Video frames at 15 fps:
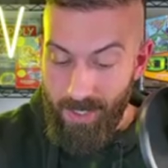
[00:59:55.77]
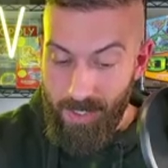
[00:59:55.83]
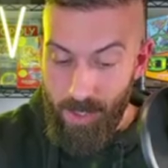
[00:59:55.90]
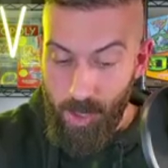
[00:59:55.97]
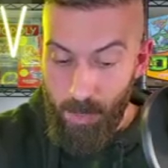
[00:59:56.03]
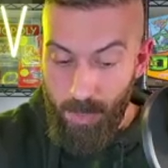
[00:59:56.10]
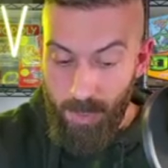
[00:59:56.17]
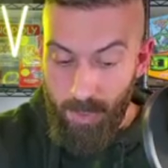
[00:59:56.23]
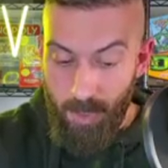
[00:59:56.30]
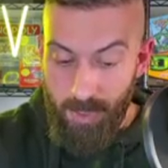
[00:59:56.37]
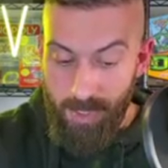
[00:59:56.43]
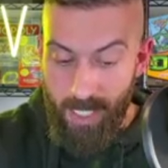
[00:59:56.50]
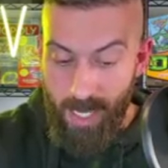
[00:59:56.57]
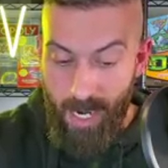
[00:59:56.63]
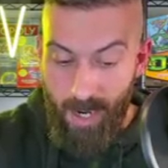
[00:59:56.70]
super
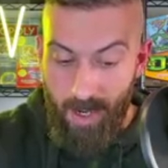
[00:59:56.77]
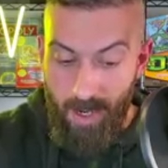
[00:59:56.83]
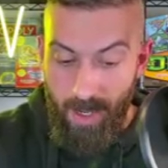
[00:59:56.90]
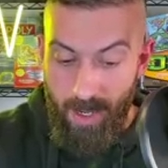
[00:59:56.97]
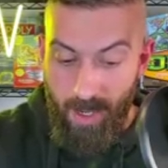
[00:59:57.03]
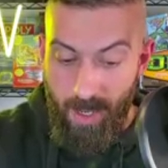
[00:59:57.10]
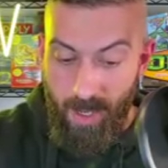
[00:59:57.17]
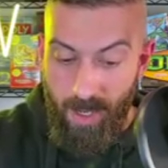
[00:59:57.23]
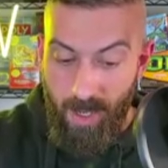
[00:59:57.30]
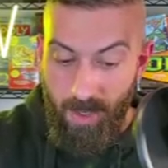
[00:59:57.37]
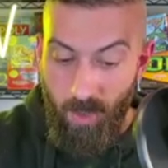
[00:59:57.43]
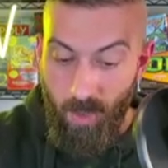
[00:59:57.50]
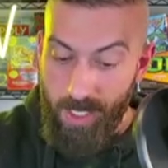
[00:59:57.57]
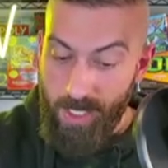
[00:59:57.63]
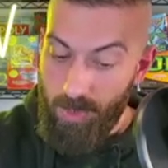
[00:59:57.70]
close there
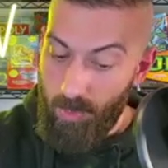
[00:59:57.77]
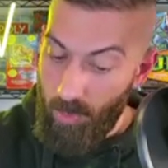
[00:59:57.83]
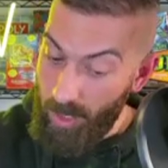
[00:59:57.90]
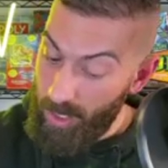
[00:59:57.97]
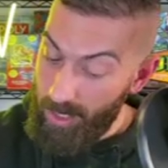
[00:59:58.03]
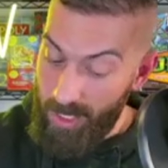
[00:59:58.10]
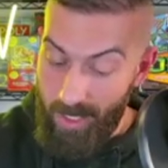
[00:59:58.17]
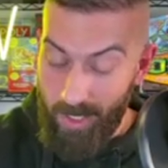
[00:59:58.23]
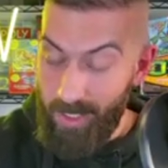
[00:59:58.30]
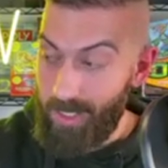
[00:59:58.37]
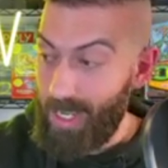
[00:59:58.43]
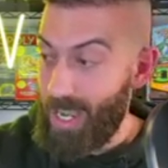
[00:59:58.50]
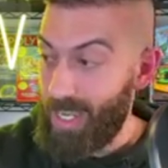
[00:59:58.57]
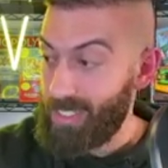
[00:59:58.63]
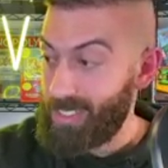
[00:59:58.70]
looking really good,
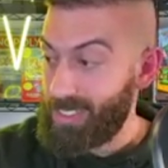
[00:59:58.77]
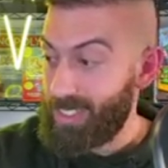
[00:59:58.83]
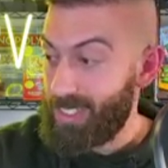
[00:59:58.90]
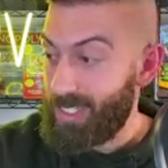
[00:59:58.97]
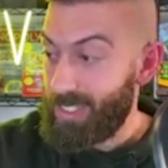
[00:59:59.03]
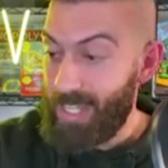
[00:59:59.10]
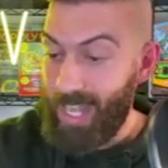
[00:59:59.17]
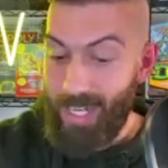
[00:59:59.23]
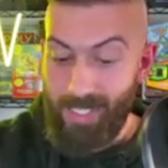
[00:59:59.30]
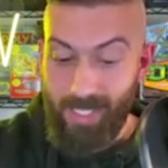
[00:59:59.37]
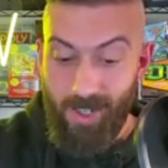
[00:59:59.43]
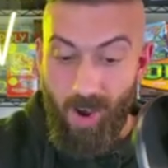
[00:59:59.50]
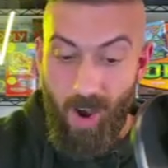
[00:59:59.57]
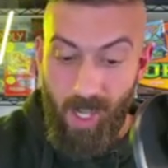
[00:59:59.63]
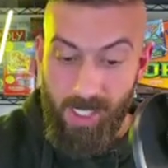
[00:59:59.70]
guys. That is an
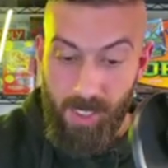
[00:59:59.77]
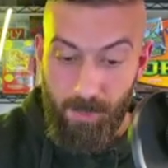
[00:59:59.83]
awesome